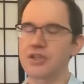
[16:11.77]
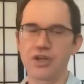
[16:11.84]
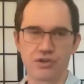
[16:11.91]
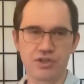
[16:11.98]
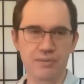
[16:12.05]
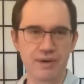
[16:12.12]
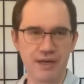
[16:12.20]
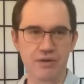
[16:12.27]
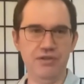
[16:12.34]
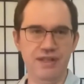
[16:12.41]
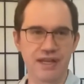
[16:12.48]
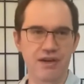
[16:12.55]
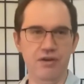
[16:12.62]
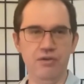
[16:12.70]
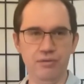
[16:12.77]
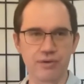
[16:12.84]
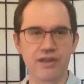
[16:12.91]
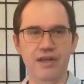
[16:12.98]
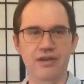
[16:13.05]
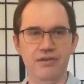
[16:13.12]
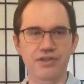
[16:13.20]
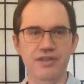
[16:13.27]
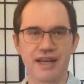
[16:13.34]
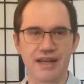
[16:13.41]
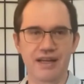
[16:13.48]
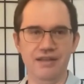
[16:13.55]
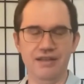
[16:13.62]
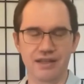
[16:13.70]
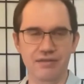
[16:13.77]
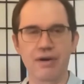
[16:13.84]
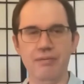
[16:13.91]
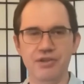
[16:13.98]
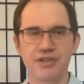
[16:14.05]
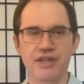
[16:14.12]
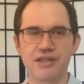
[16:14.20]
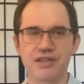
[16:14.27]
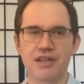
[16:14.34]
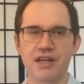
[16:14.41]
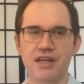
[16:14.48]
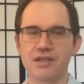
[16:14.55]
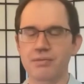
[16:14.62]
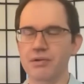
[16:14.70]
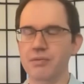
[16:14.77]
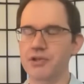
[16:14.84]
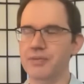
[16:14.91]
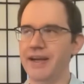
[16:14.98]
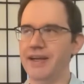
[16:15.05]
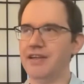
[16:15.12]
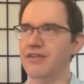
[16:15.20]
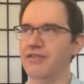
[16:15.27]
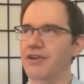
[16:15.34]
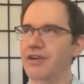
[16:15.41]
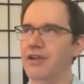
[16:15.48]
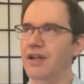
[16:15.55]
Somebody who's there who really understands and represents the customer perspective.